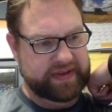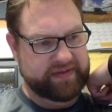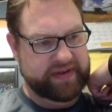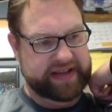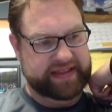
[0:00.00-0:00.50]

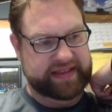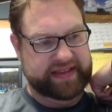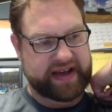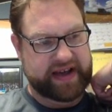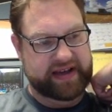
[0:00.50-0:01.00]
with
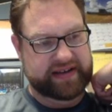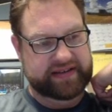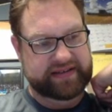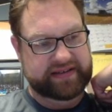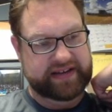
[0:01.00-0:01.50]

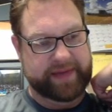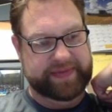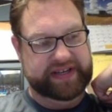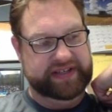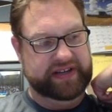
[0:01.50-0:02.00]

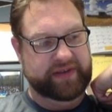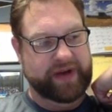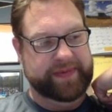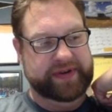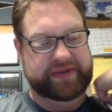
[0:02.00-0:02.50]
competition in
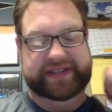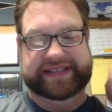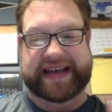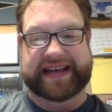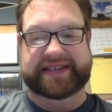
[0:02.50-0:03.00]
weaponry,
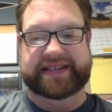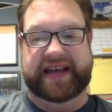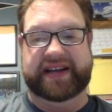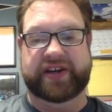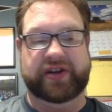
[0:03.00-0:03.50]
science,
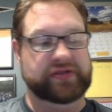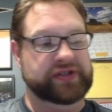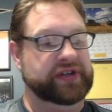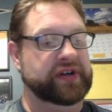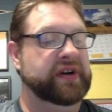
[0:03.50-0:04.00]
and
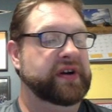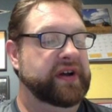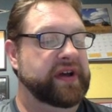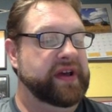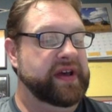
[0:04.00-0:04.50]
culture.
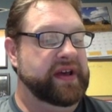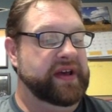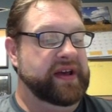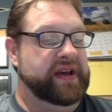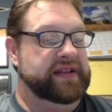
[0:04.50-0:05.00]

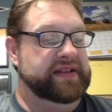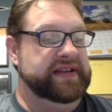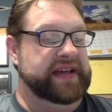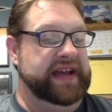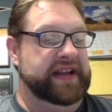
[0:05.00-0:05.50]

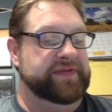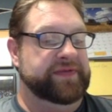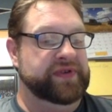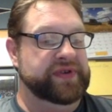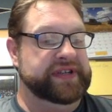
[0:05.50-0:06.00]
To gain
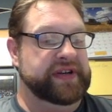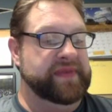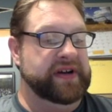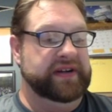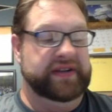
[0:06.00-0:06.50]
influence
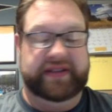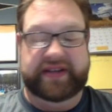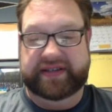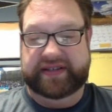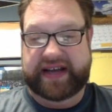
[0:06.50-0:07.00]
among
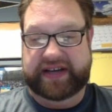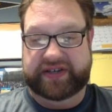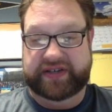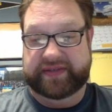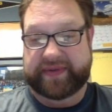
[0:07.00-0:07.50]
these
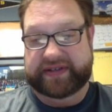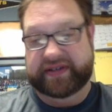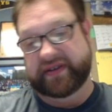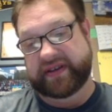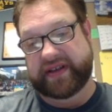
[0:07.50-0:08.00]
nations,
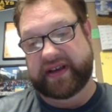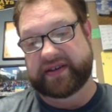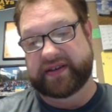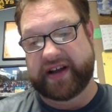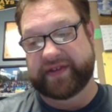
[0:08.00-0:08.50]
basically, they
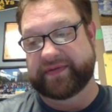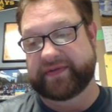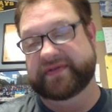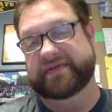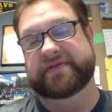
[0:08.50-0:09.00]
kind of
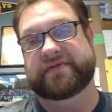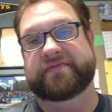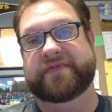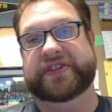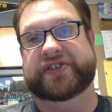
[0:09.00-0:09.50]

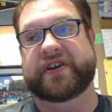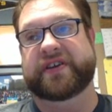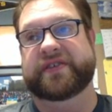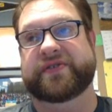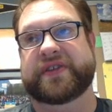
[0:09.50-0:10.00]

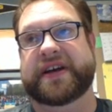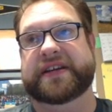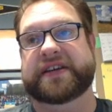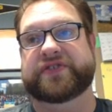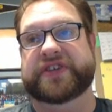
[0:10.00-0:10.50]
restarted the whole
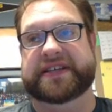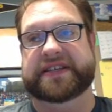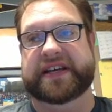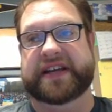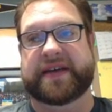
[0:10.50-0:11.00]
idea of
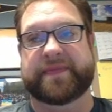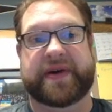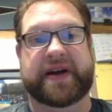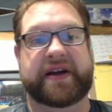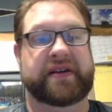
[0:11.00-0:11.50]
chasing an
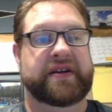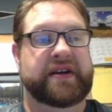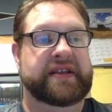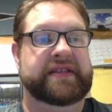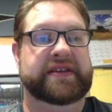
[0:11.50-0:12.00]
empire.
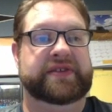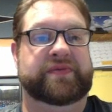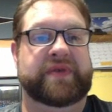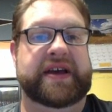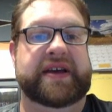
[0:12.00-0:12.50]

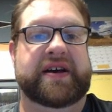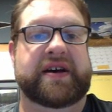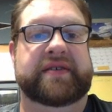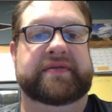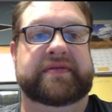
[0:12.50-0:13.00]
This way,
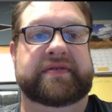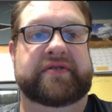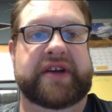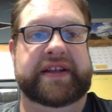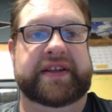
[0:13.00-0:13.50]

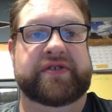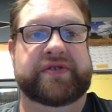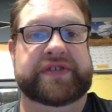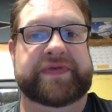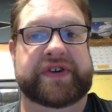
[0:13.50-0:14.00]
creating their
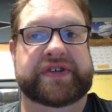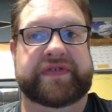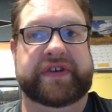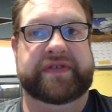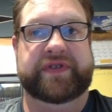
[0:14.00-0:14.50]
own spheres
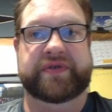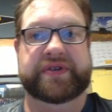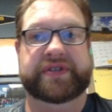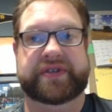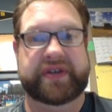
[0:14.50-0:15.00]
of
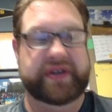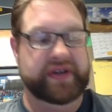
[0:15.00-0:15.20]
influence